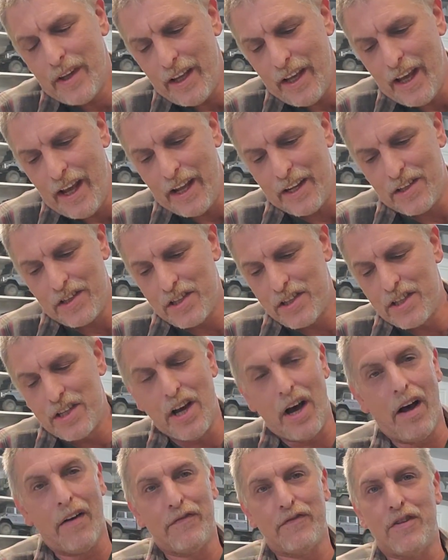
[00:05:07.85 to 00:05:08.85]
it's
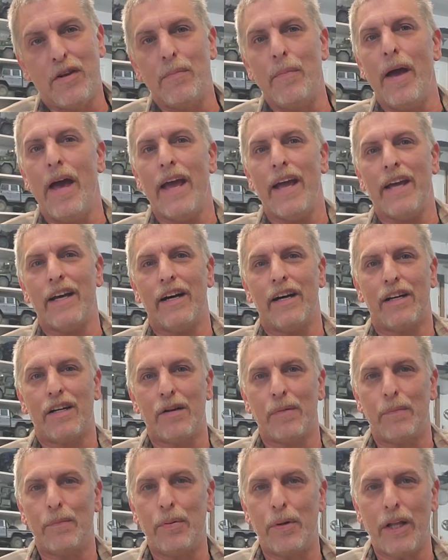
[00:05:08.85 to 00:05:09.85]
tough to make a
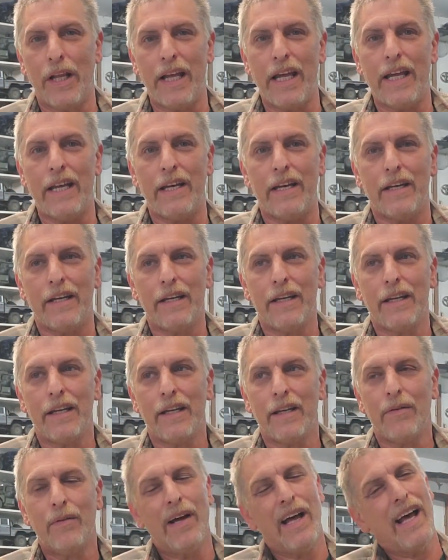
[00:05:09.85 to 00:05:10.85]
complete,
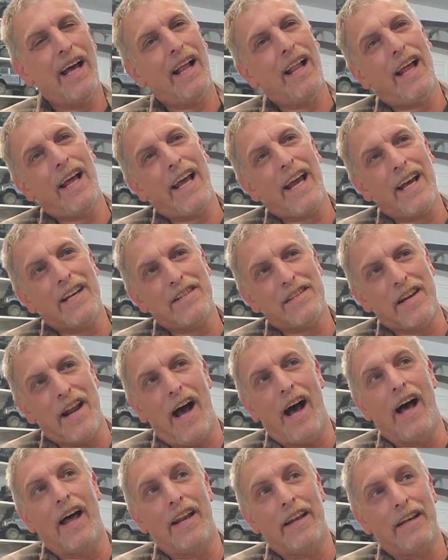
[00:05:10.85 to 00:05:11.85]
well, I guess
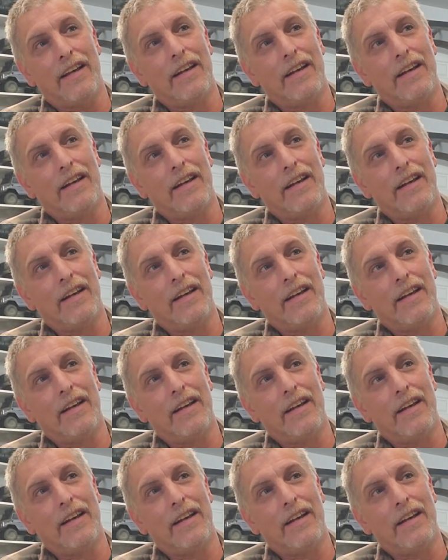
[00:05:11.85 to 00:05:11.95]
not.